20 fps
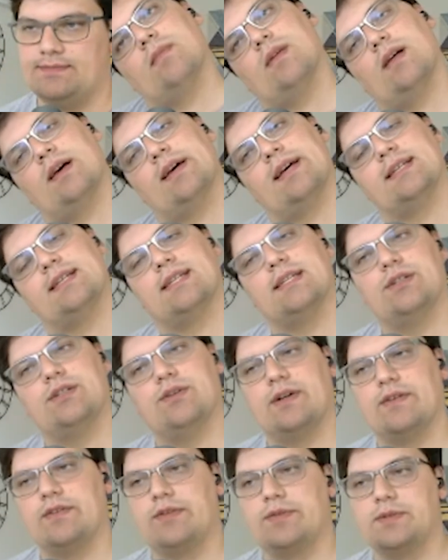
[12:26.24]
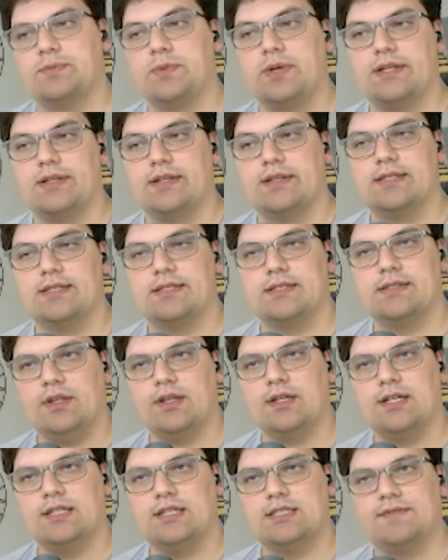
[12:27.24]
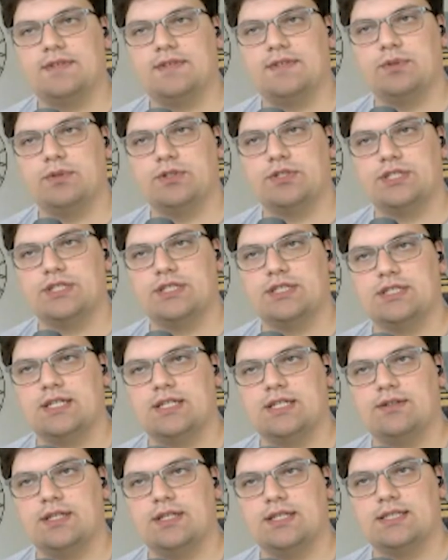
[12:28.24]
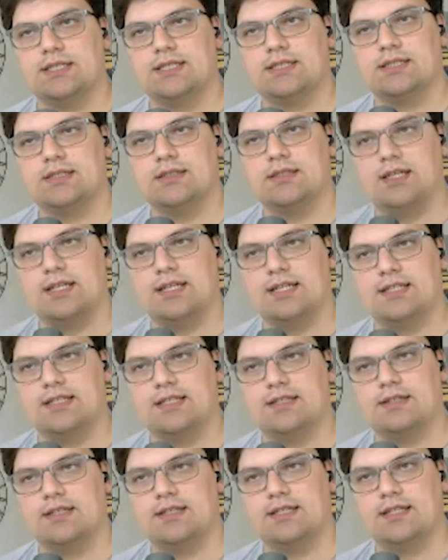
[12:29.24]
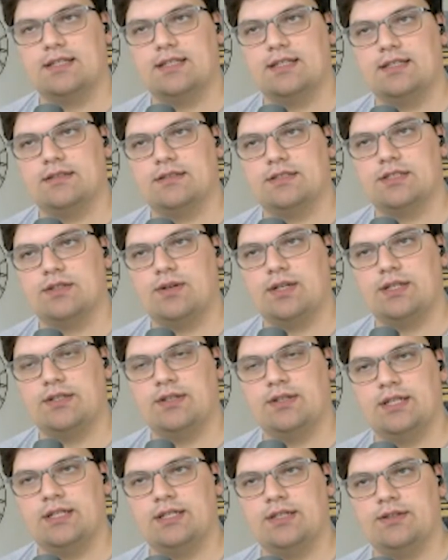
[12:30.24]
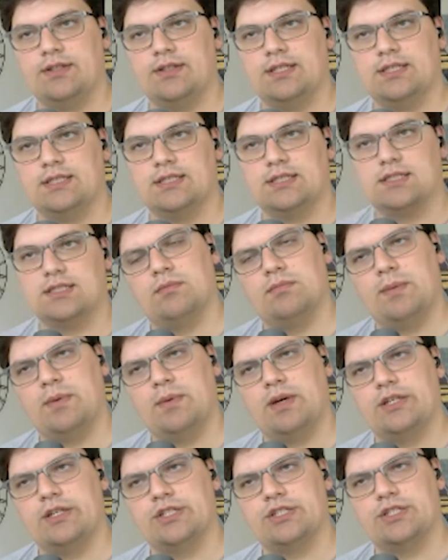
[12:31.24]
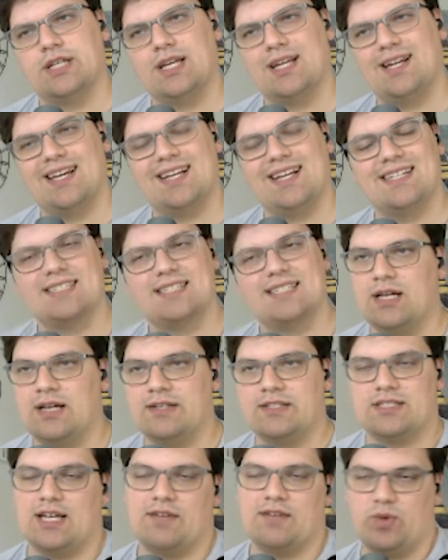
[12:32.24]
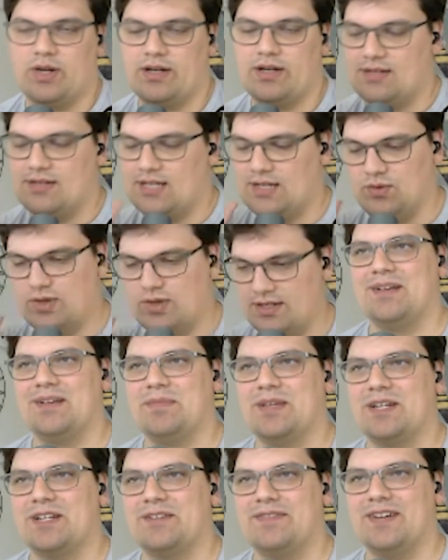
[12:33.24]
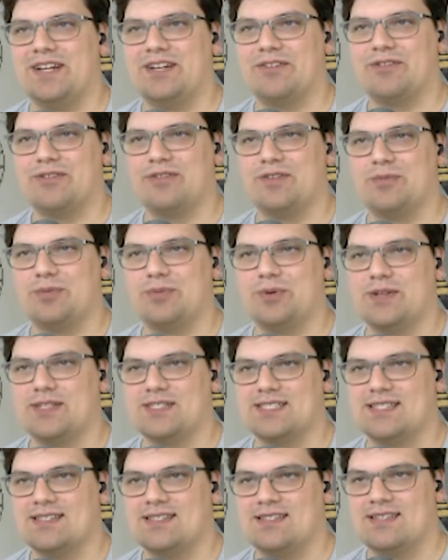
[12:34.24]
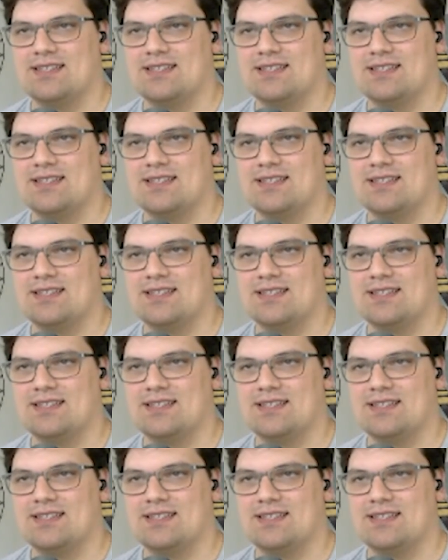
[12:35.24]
I guess I do have to respond to this, because if he pushes, I do this. He can kill it, so I do need to do this. Maybe I just connect. I just, I've won, I won. I'm not gonna fight over a few points.